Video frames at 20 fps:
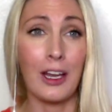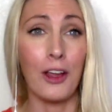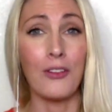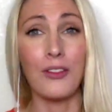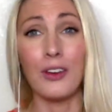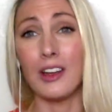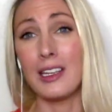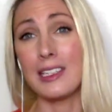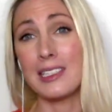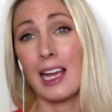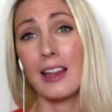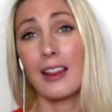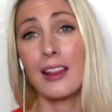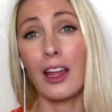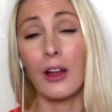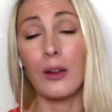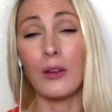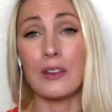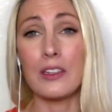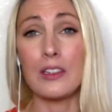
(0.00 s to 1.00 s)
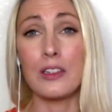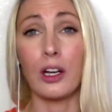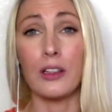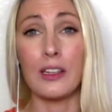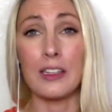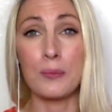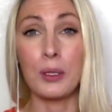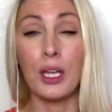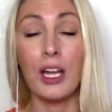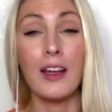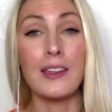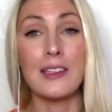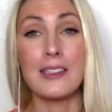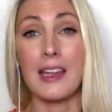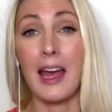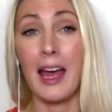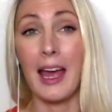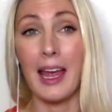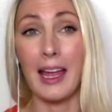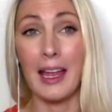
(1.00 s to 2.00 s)
over $10,000 plus
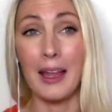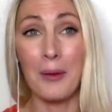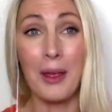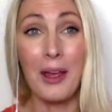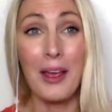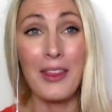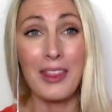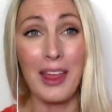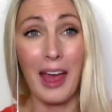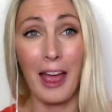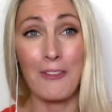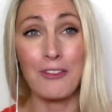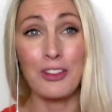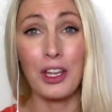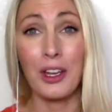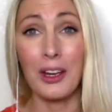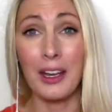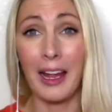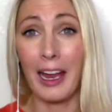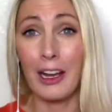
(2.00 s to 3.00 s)
that I've done.